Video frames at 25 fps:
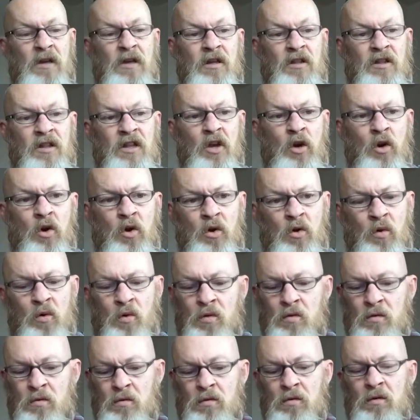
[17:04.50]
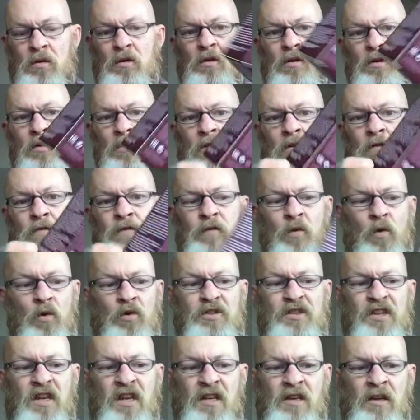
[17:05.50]
And the oil,
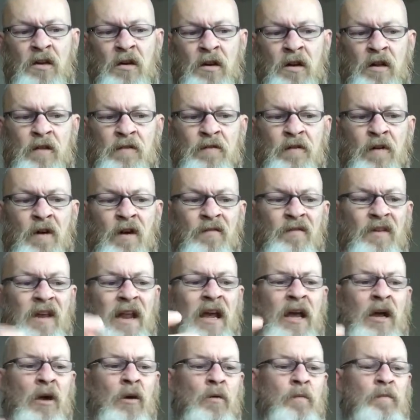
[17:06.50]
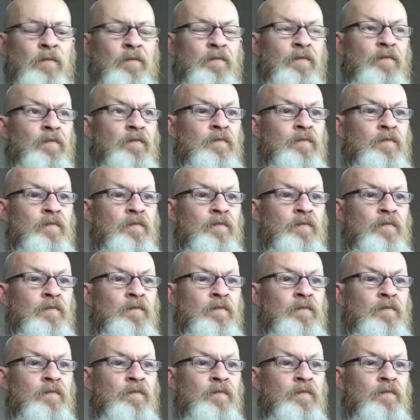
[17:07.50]
£14.95. Now,